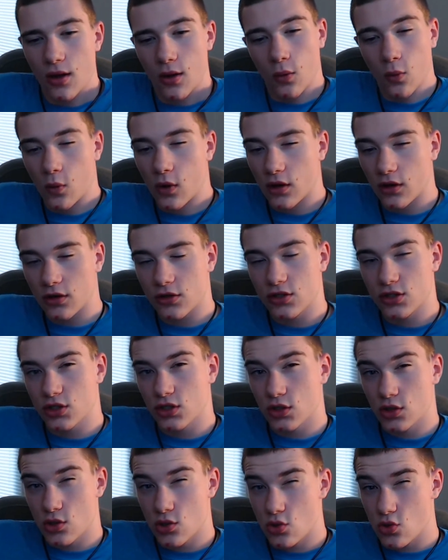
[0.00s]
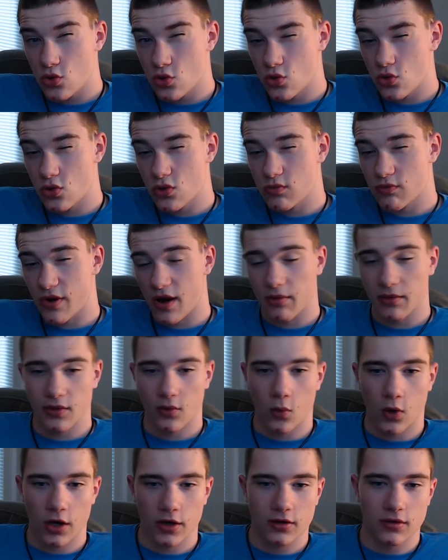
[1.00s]
one or two, probably
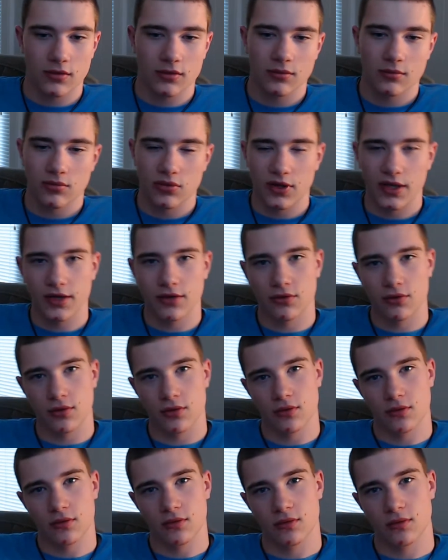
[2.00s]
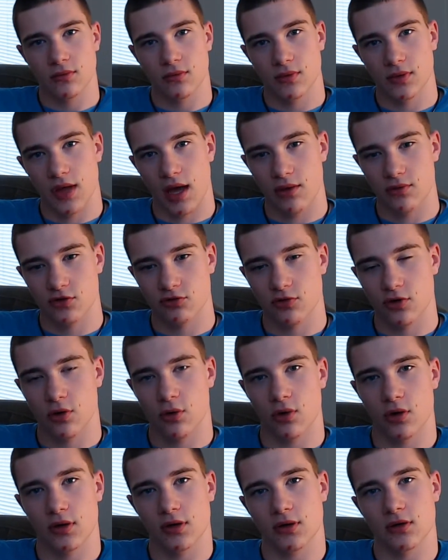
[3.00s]
one playthrough that was
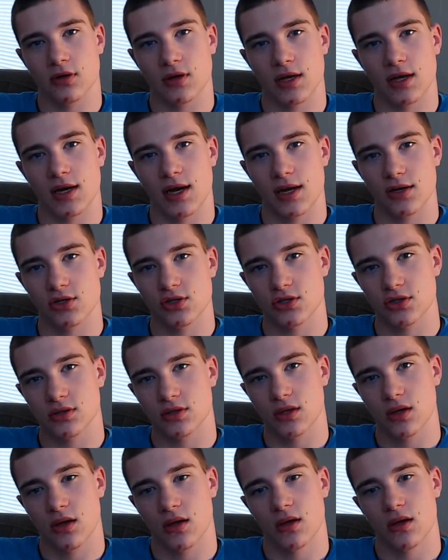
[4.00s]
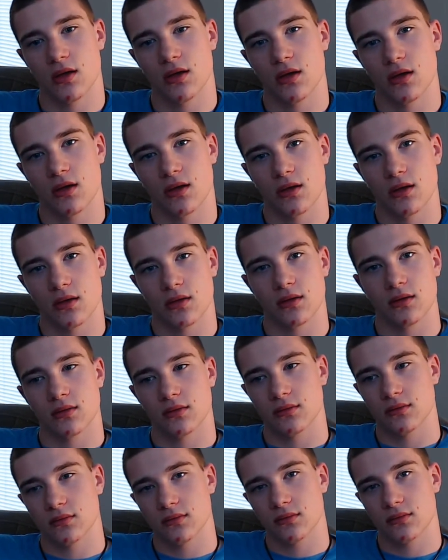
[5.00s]
recorded and not just
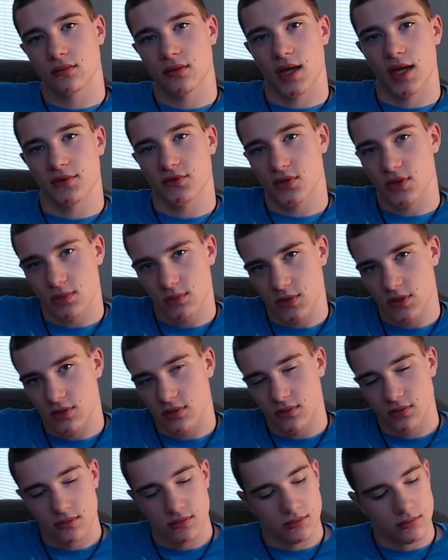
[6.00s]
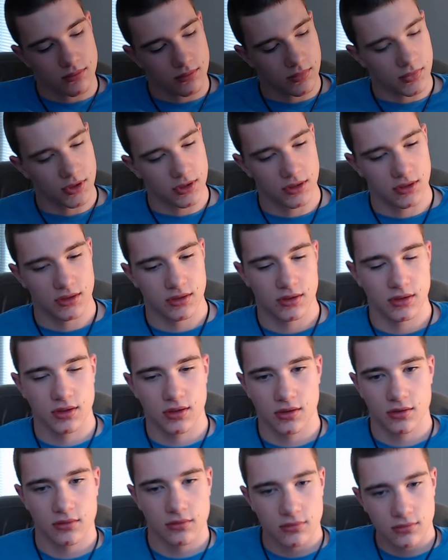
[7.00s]
live streamed. But, you
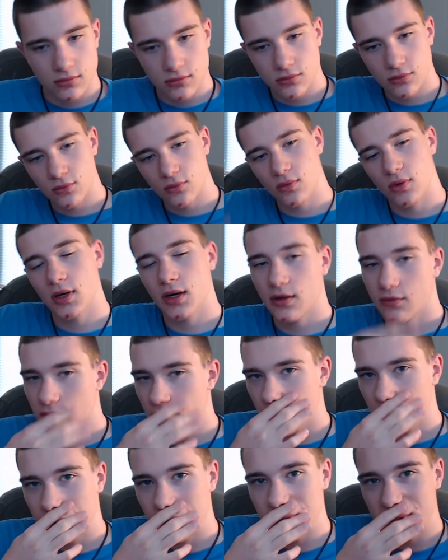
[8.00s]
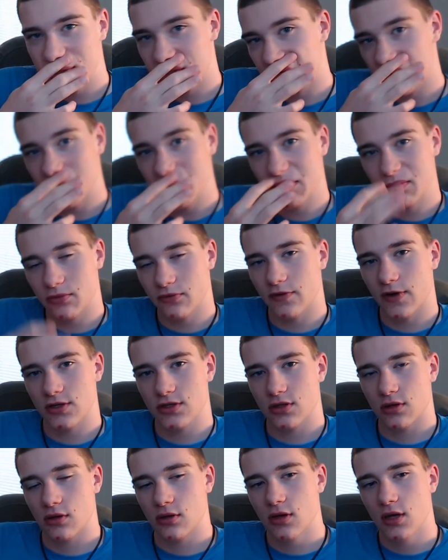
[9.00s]
know, whatever. He's a
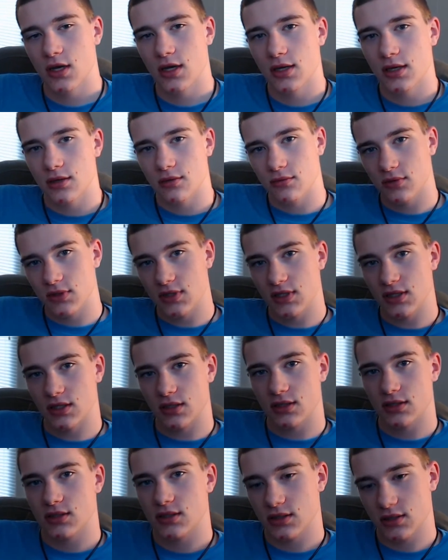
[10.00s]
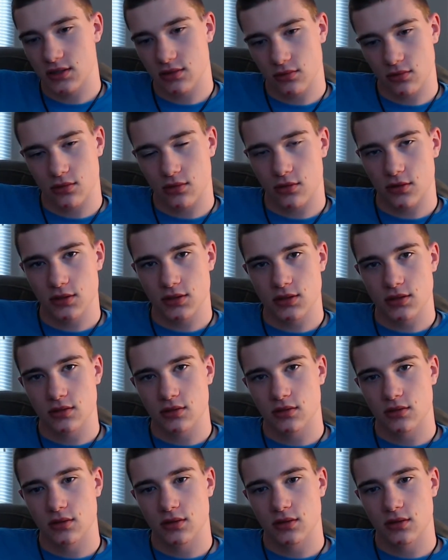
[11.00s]
professional. What he does is he records.